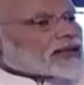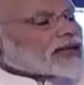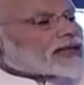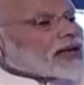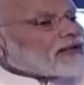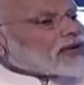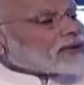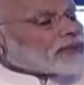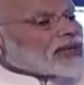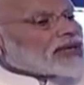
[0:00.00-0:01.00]
that a
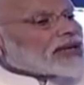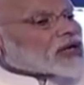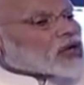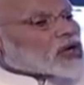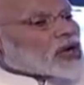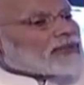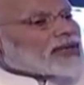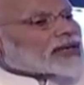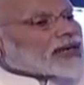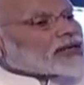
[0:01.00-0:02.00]
developing
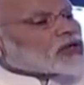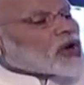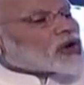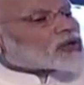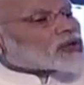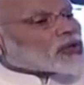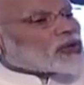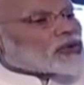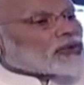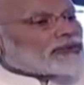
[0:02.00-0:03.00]
economy cannot
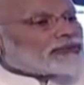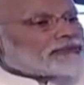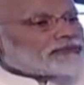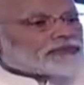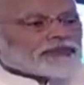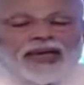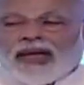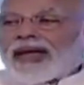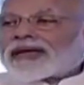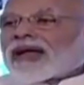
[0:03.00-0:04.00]
grow
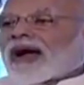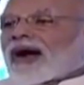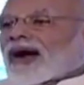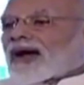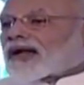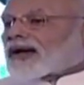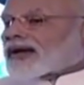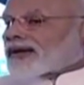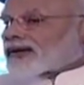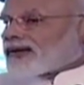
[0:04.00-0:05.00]
at
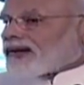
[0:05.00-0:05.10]
higher